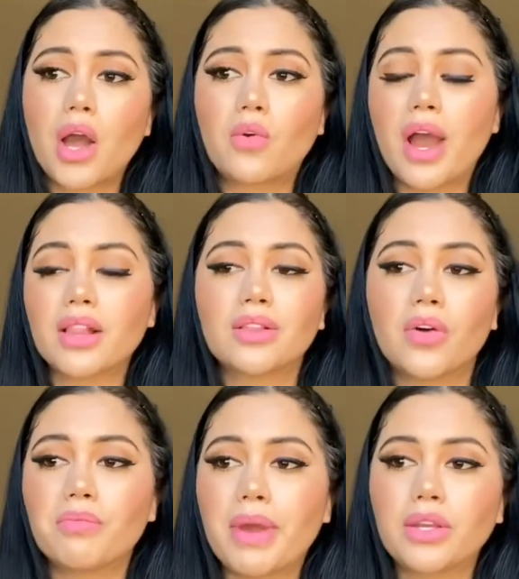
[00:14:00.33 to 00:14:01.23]
I
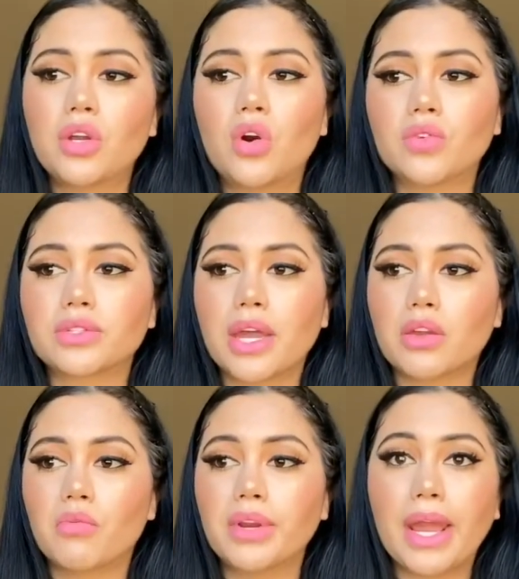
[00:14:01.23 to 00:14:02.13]
love my nose.
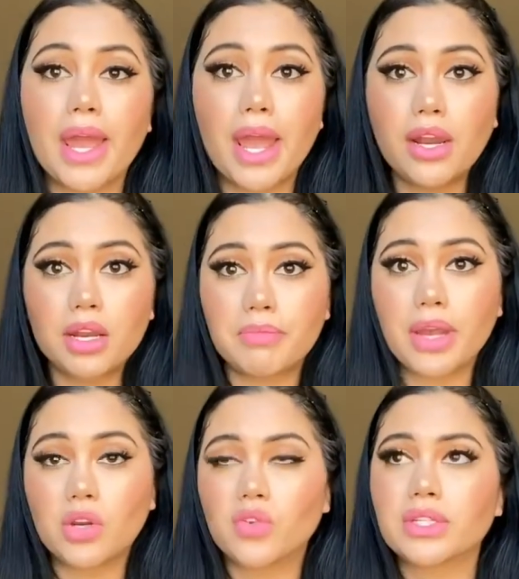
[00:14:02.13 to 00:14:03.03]
Like, when I hated my
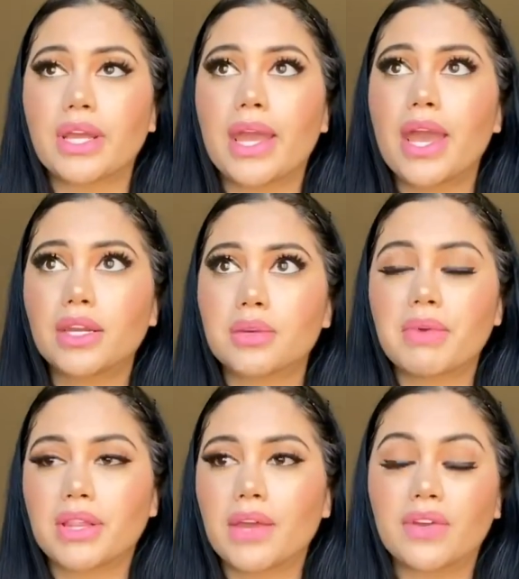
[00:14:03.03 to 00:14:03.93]
nose and I hated
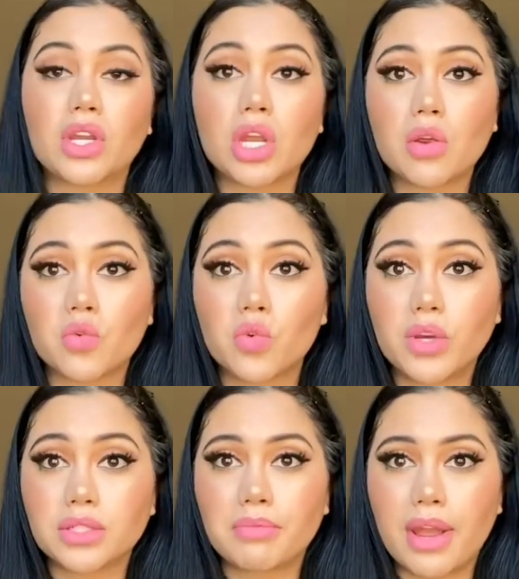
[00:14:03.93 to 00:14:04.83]
my life and he
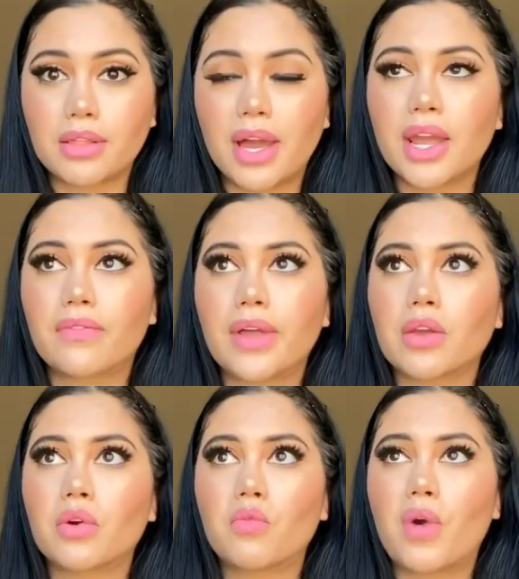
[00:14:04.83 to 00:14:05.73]
ruined my life,
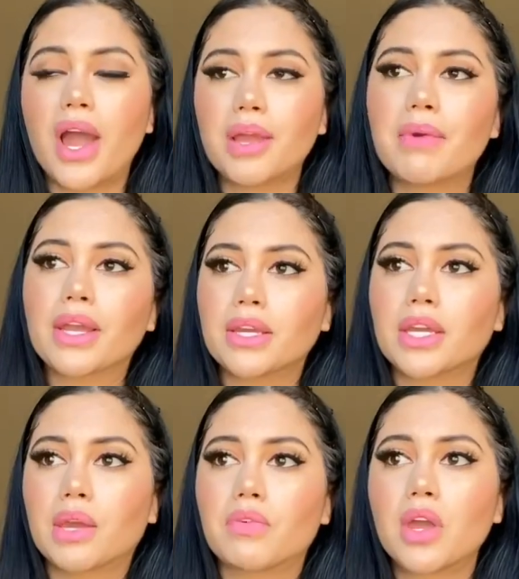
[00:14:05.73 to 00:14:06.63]
like, why am I gonna
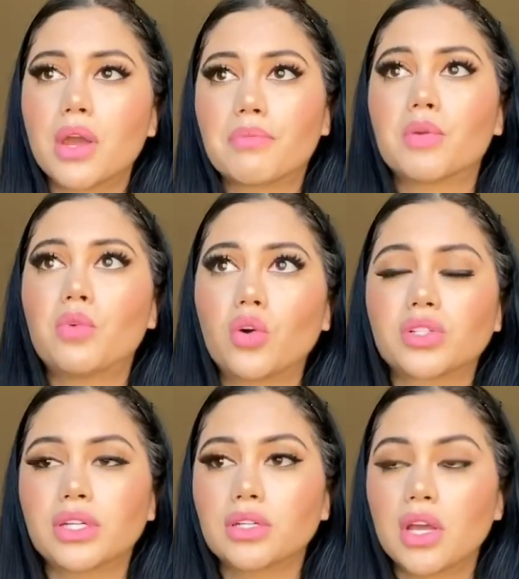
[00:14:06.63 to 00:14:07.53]
give
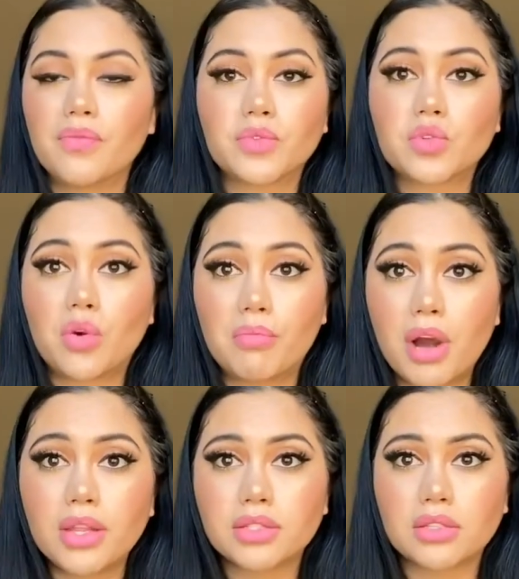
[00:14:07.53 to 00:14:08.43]
promotion to a
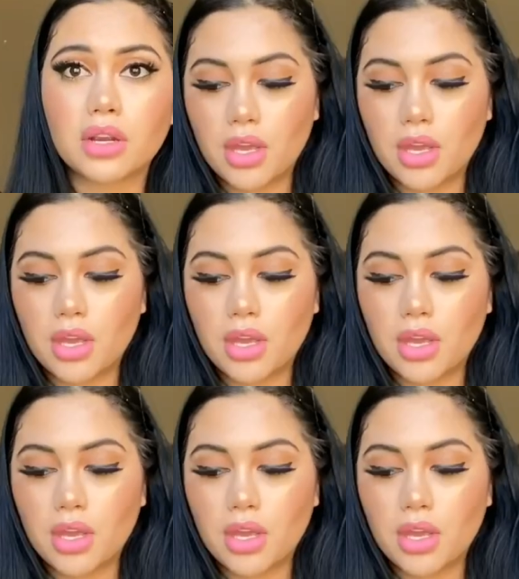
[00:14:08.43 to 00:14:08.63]
monster?